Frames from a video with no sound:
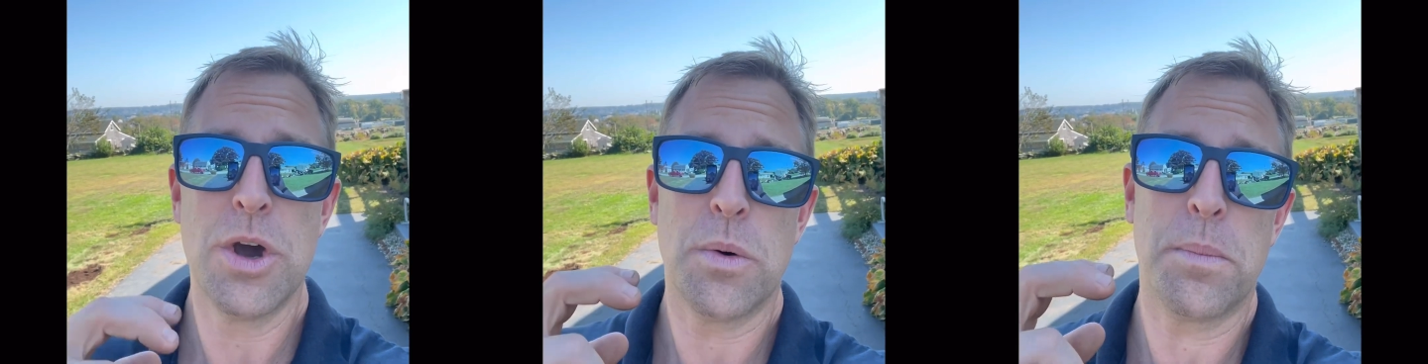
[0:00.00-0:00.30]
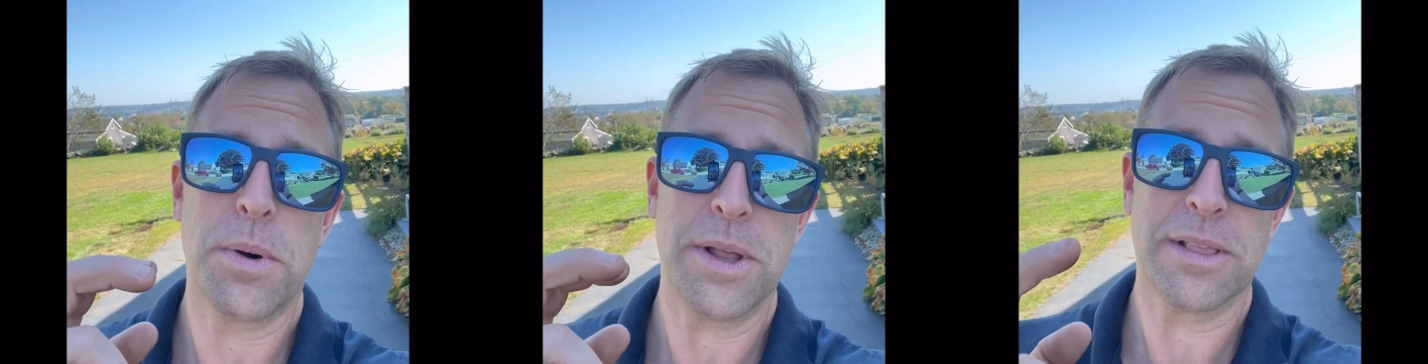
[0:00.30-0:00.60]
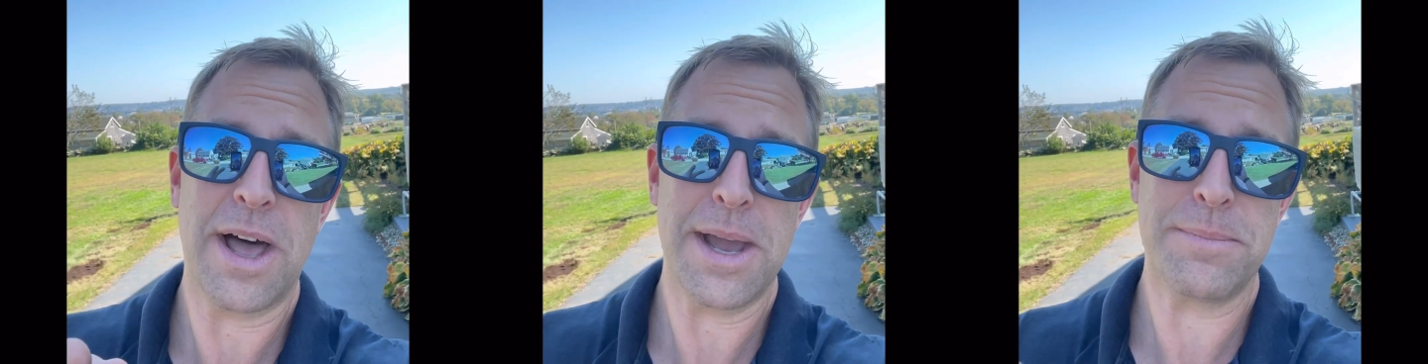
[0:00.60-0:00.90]
we're putting
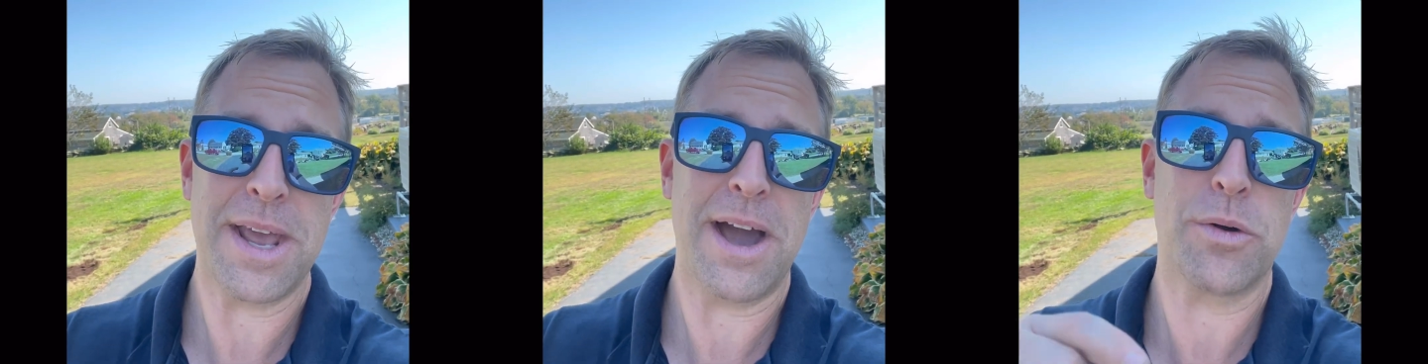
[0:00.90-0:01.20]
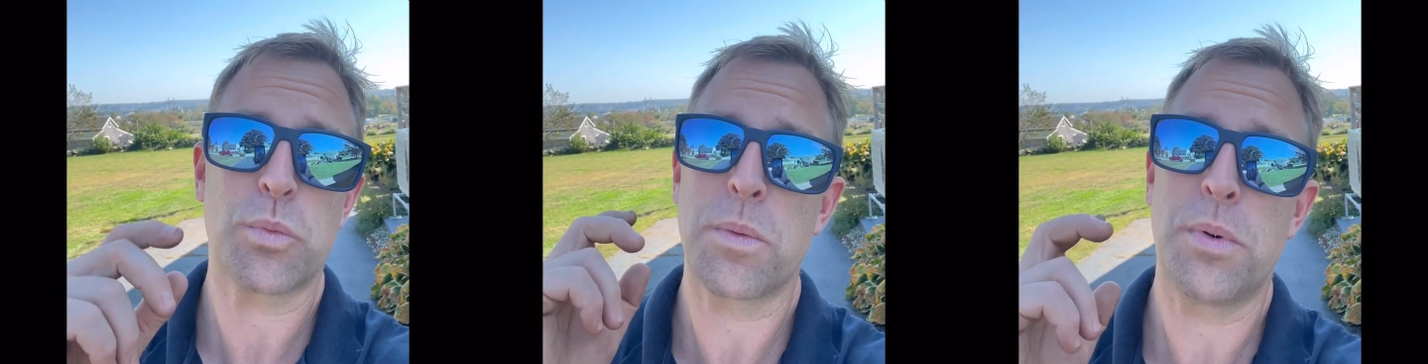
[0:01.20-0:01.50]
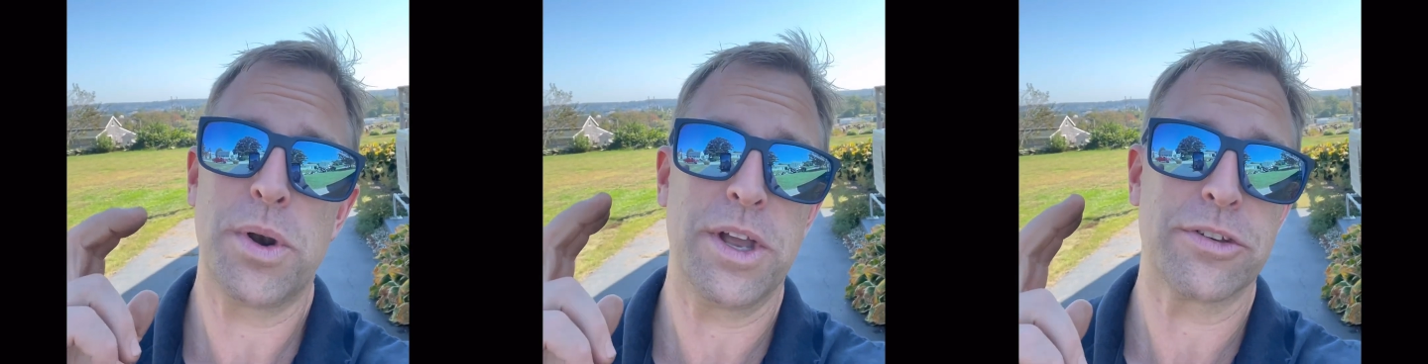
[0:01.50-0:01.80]
lime down, we're
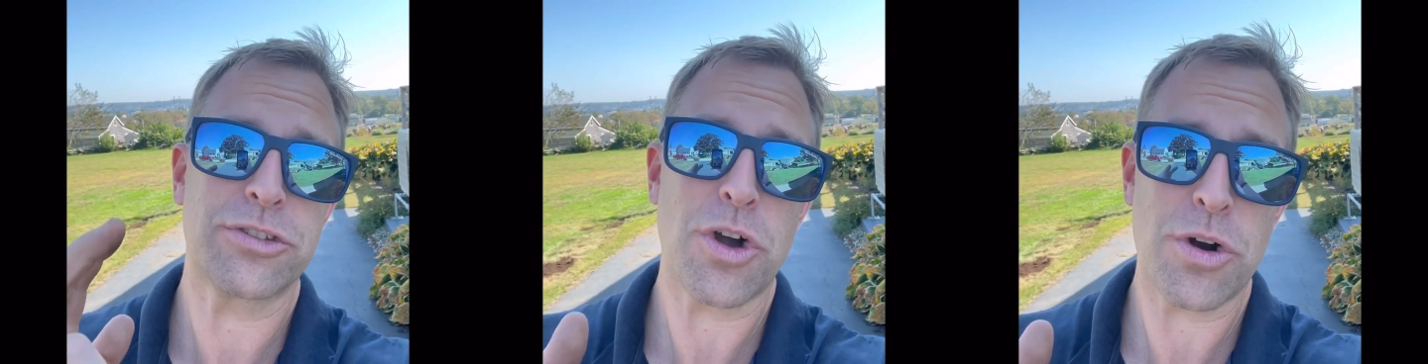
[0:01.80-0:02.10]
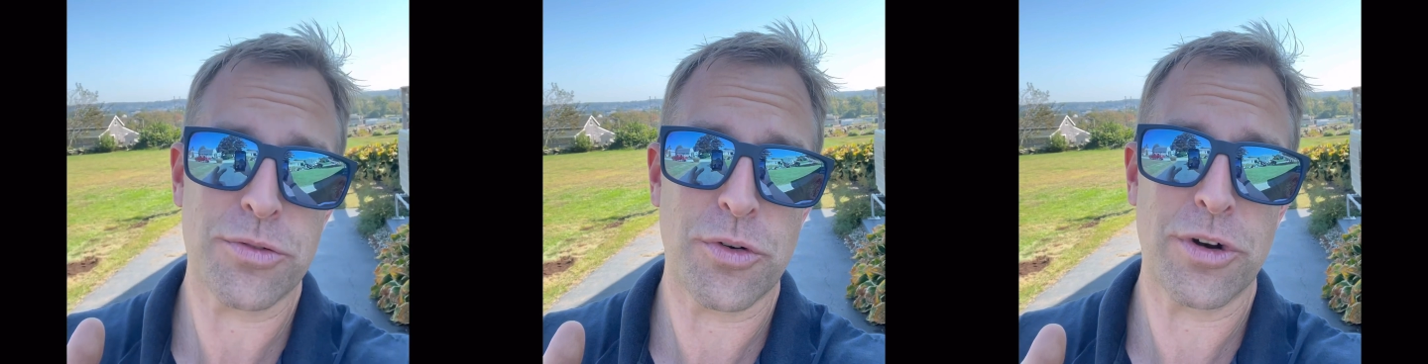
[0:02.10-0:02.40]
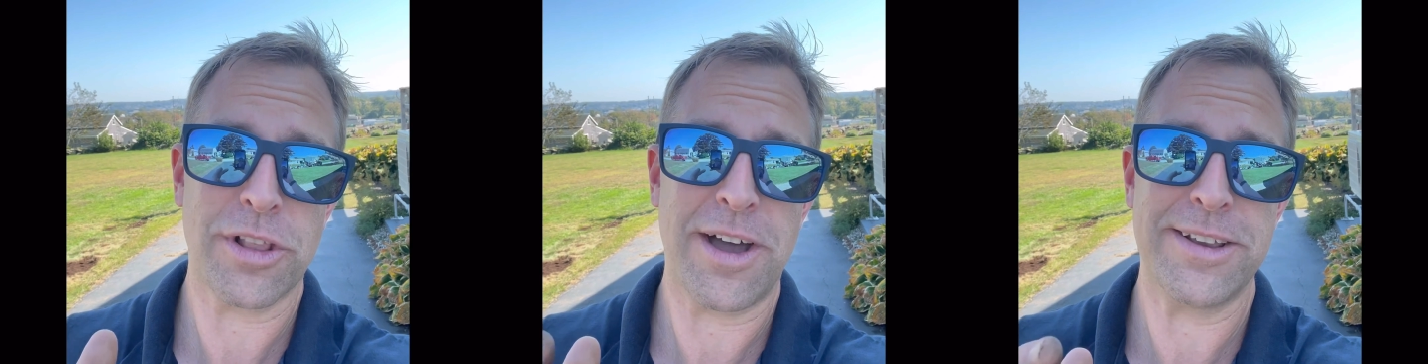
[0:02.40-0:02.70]
putting a starter
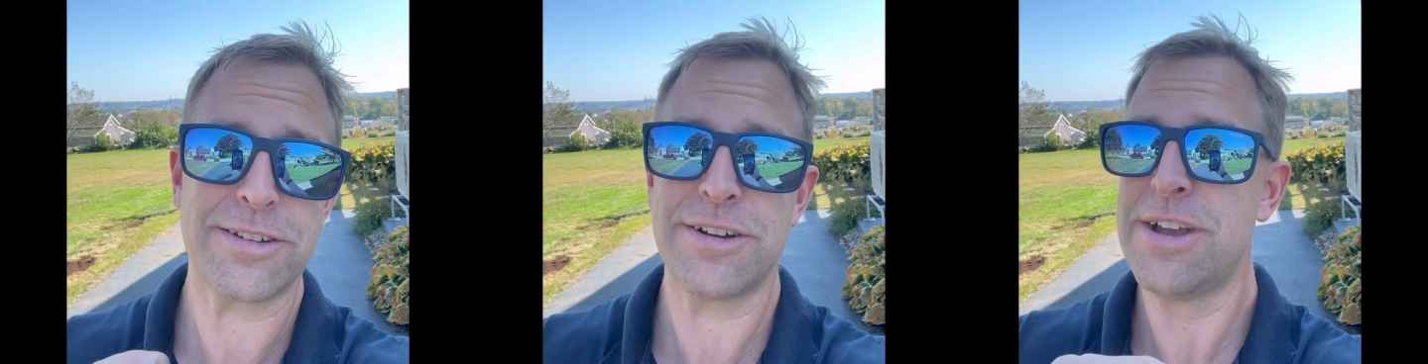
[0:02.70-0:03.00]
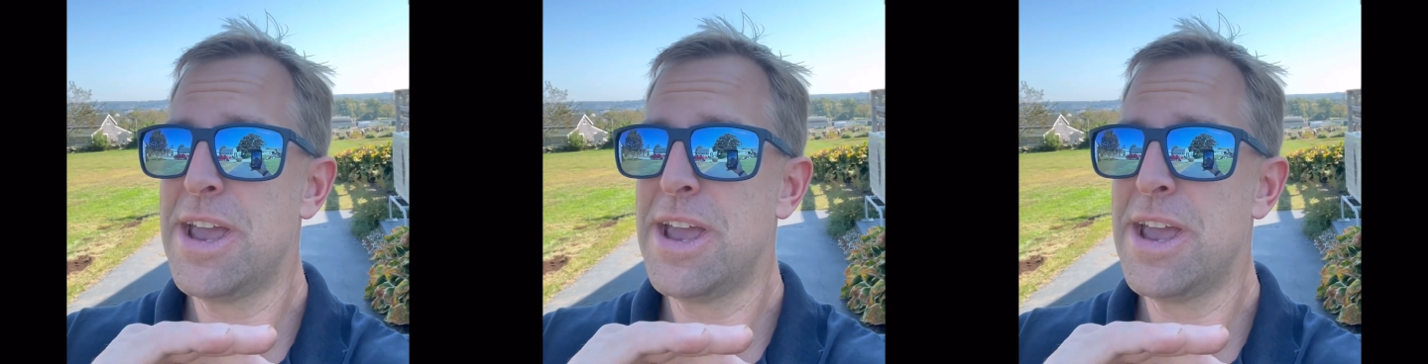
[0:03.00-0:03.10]
fertilizer,